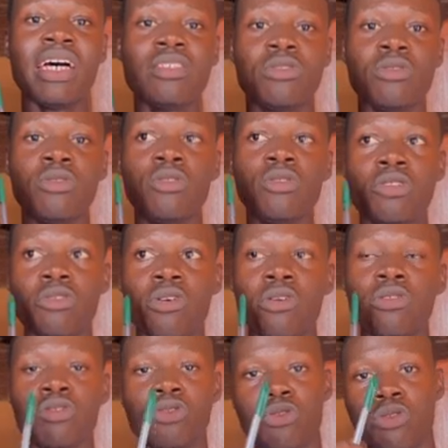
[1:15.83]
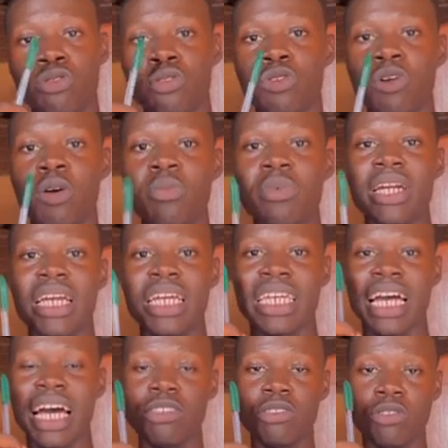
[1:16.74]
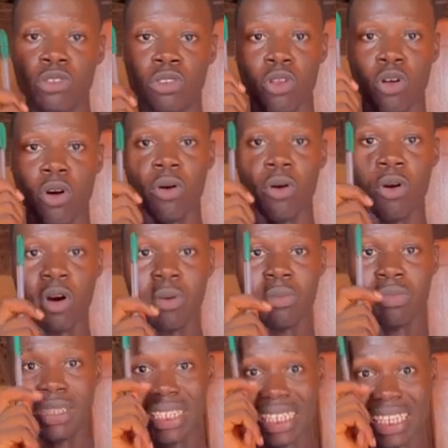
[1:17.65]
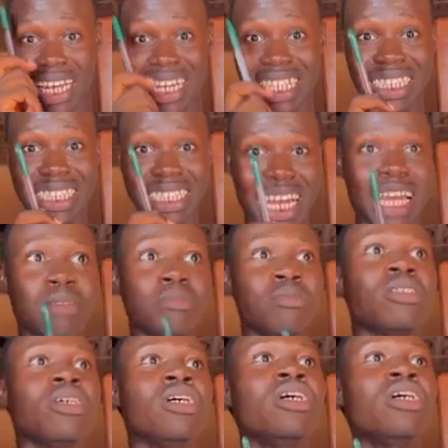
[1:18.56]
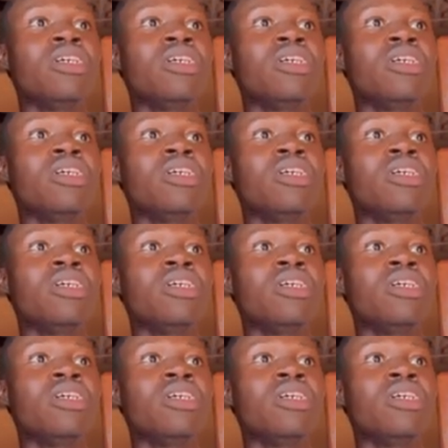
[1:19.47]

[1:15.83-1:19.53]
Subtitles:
that solution to drop, it has to come 10 times.